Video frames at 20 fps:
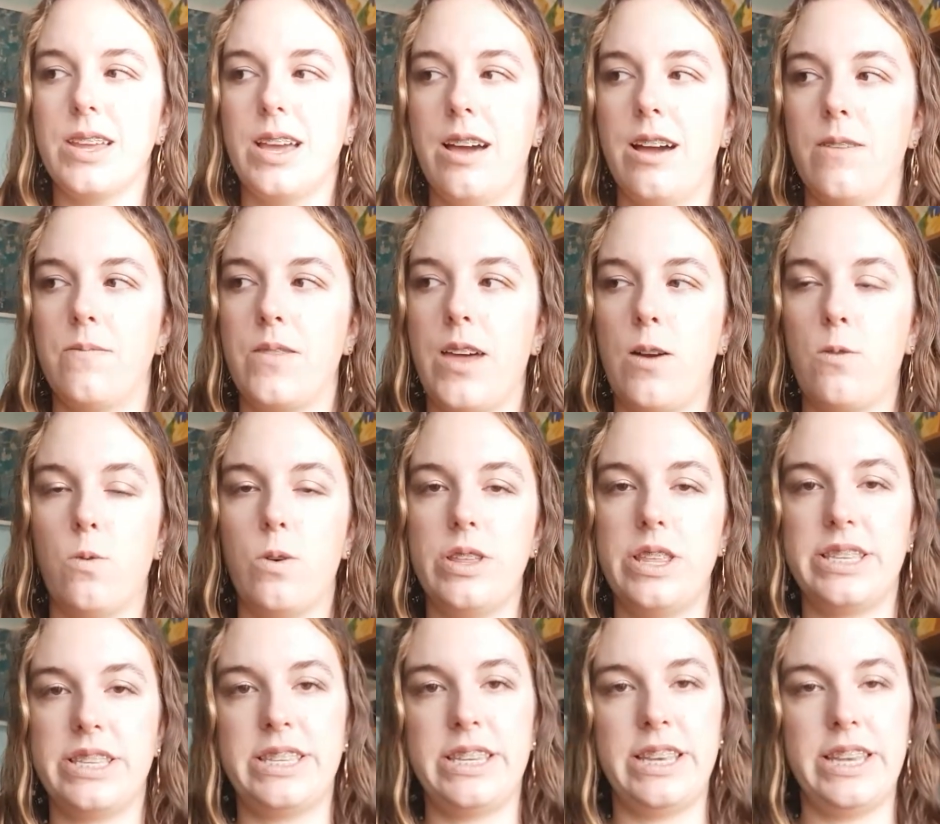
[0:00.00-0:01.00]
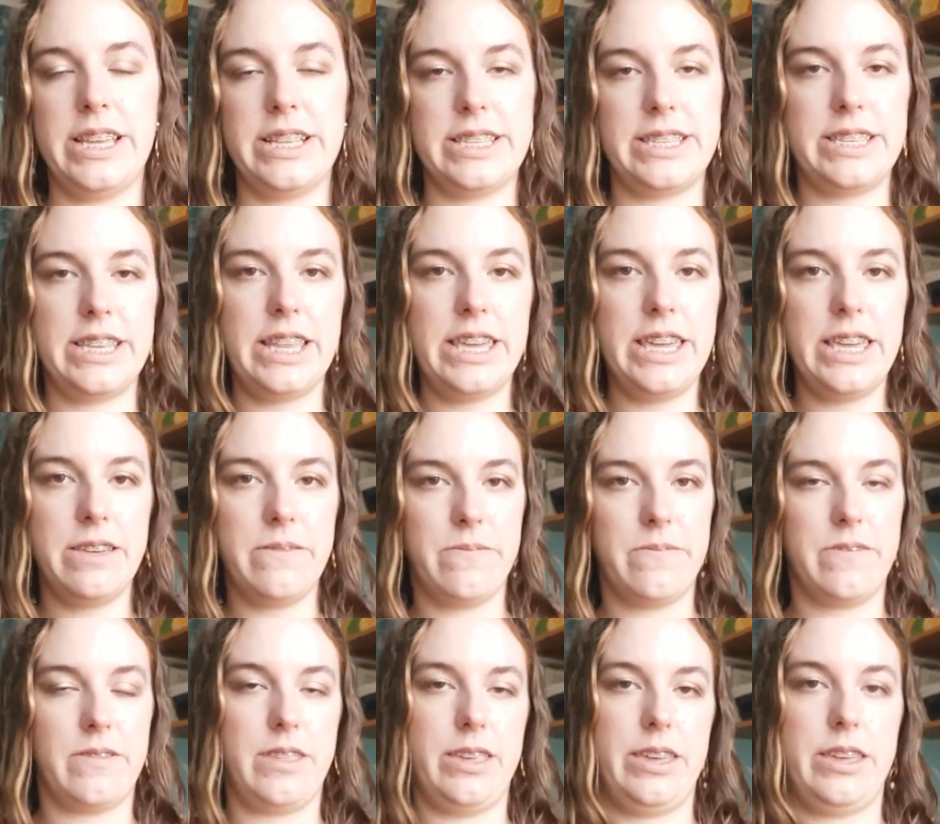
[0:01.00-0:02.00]
I wore this to Knit City
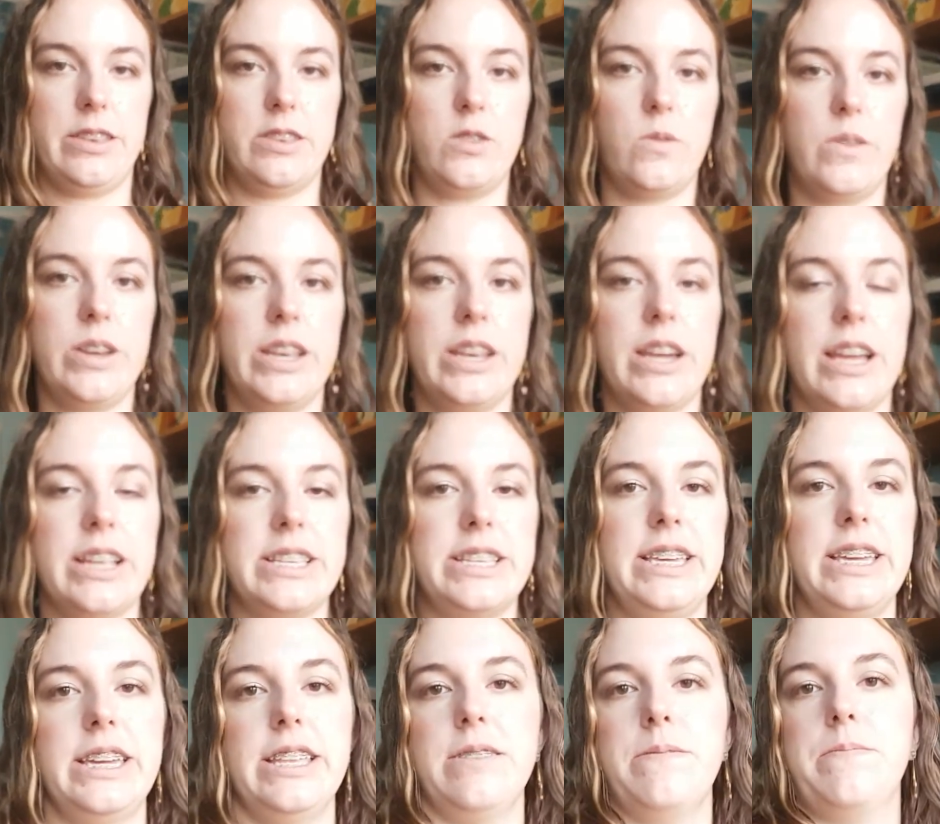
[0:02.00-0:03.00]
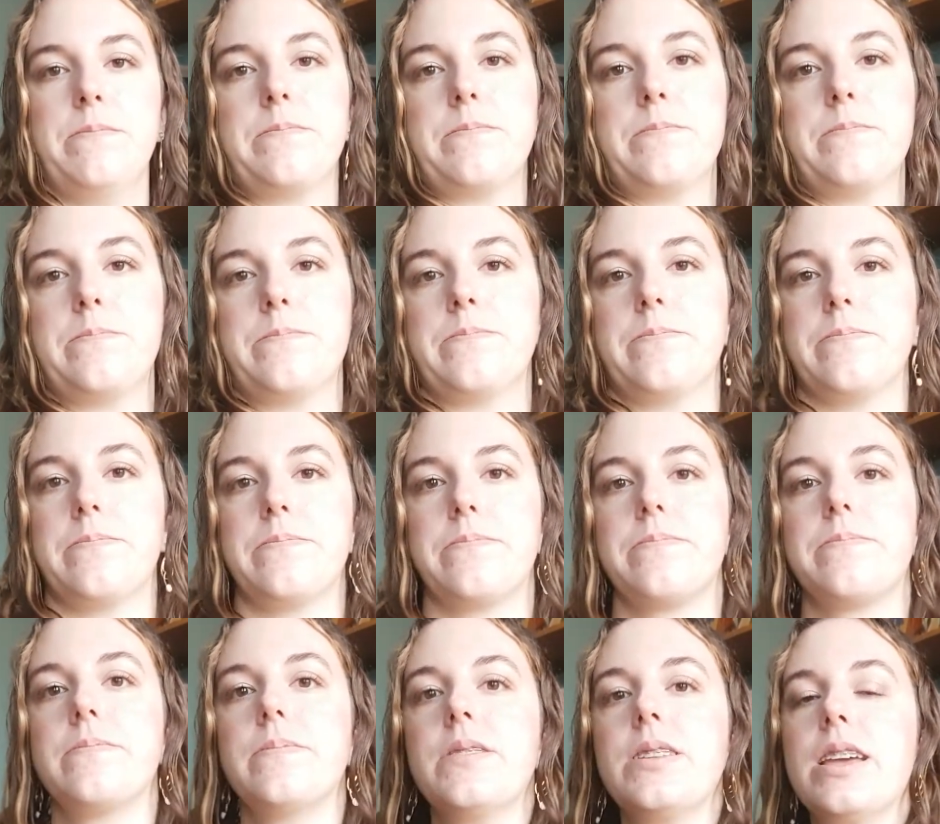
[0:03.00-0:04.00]
in 2019,
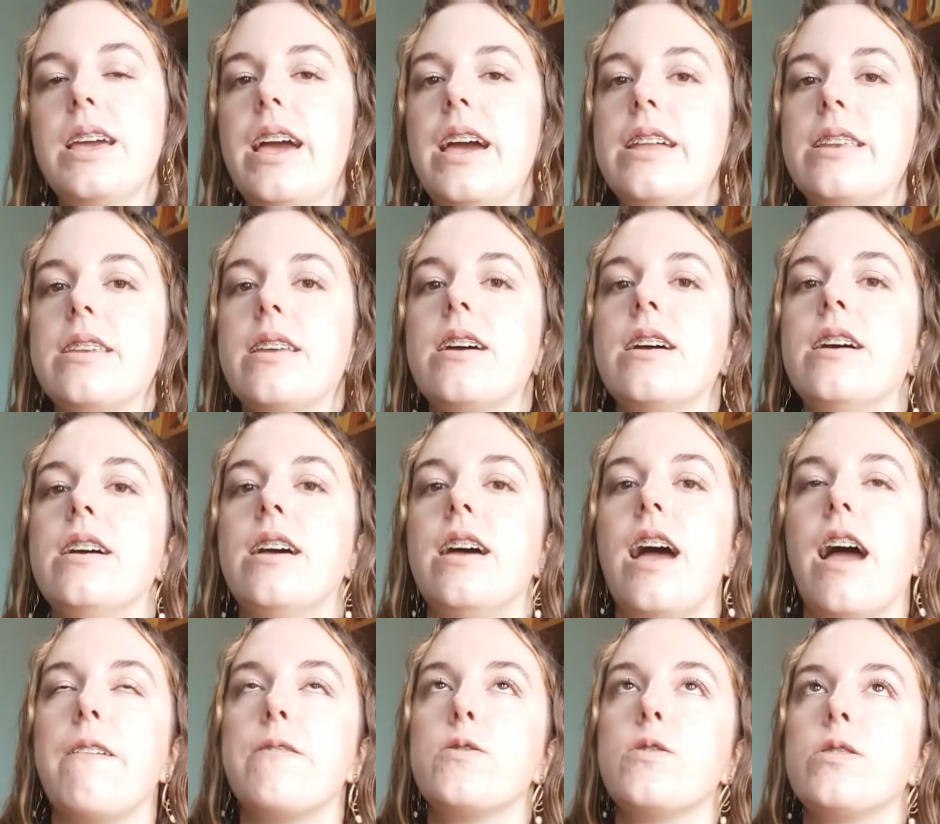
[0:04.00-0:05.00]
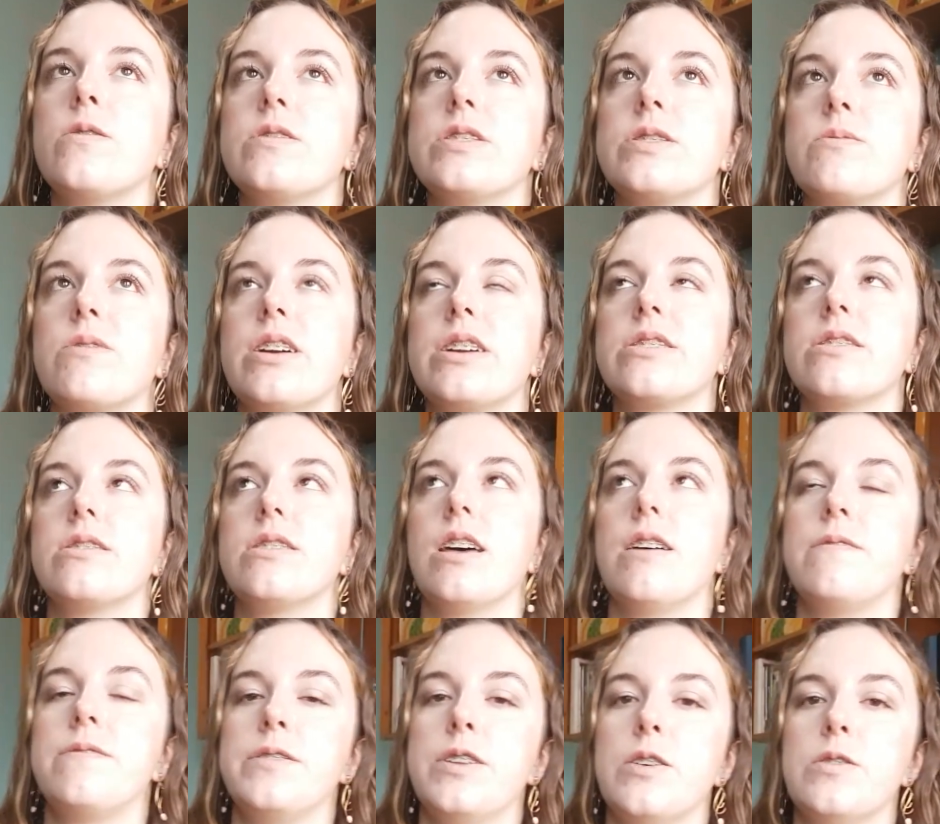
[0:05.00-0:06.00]
and everyone was wearing their
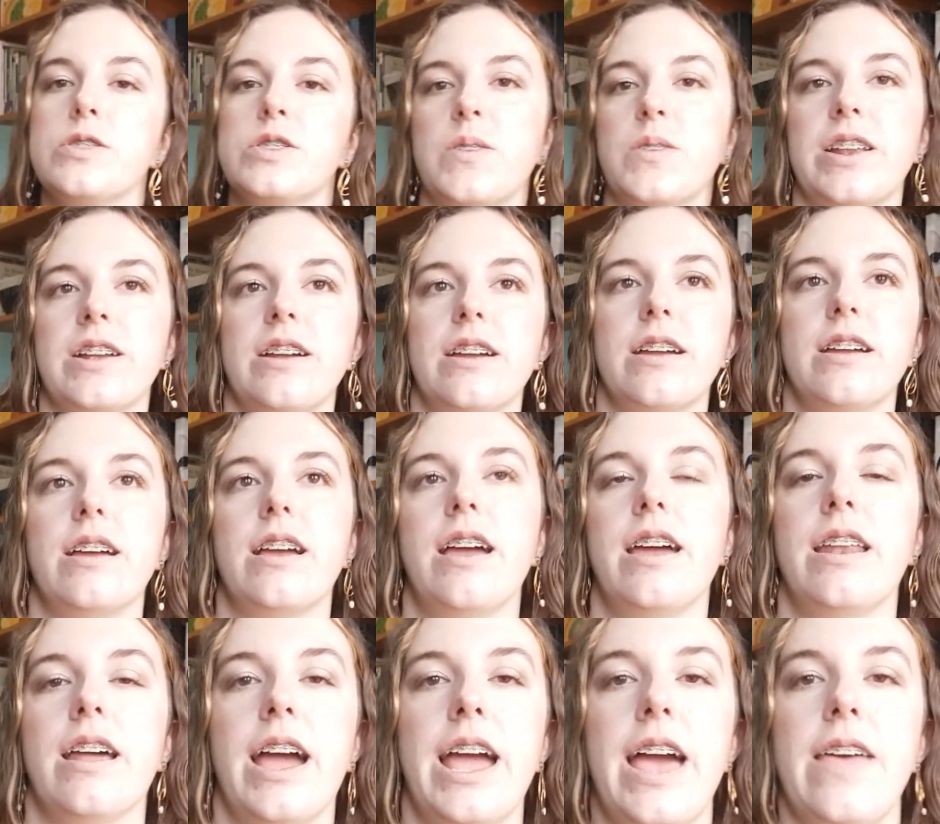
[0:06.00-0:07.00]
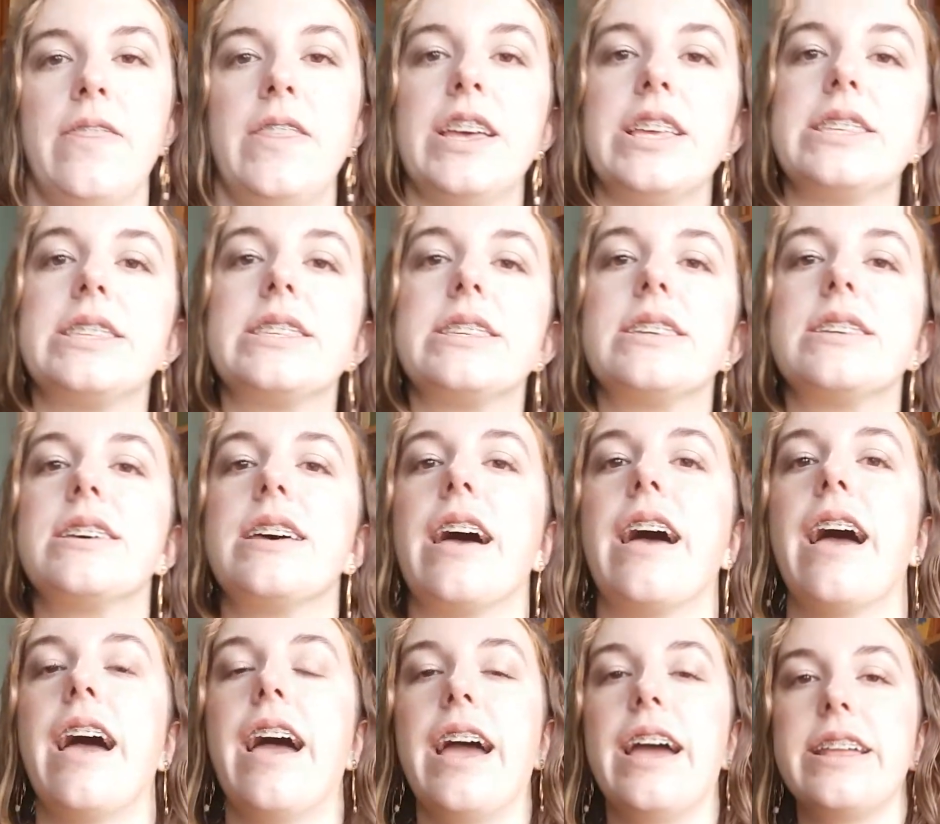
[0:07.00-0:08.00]
Love Note sweater, and I had this,
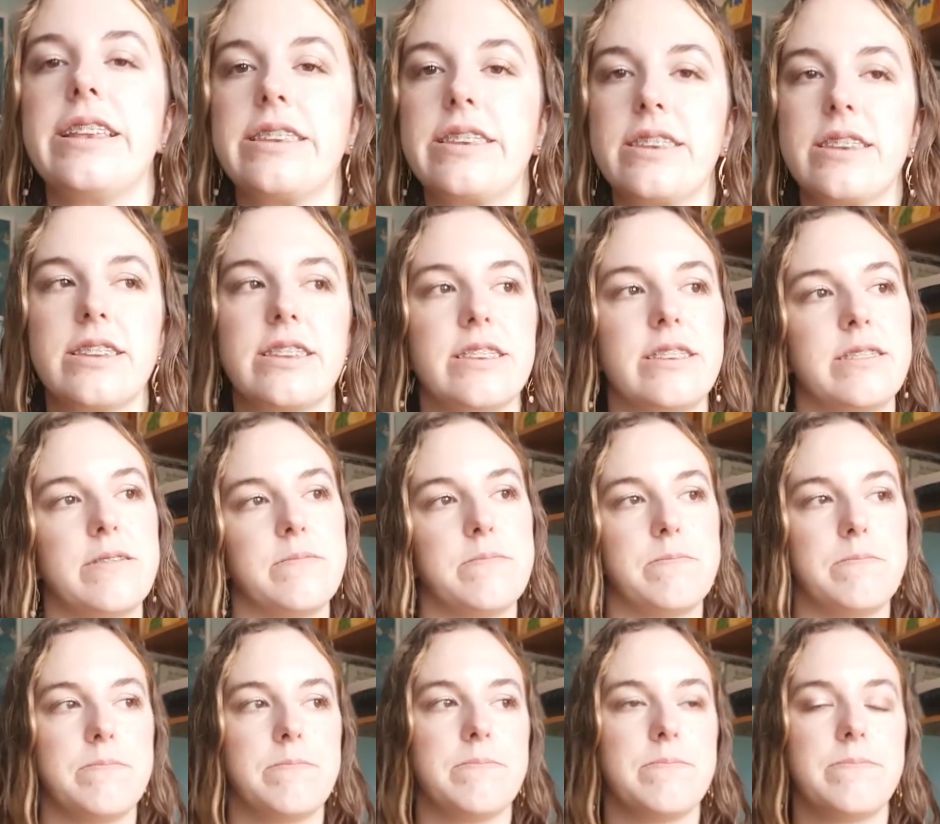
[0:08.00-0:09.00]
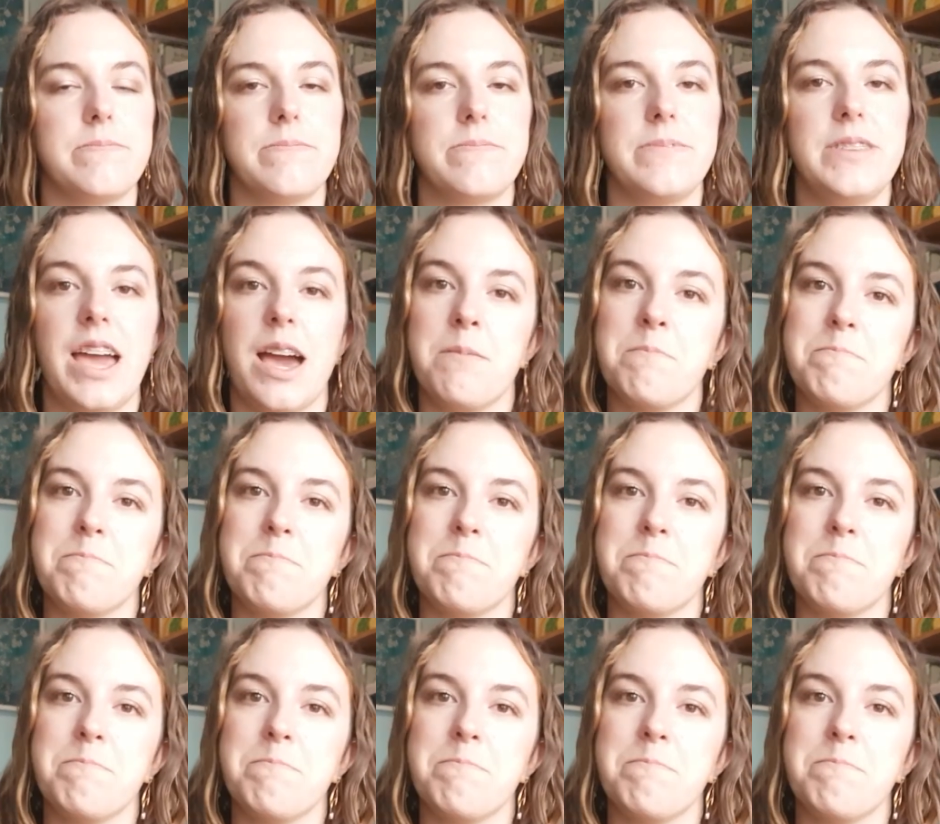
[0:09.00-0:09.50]
and yeah.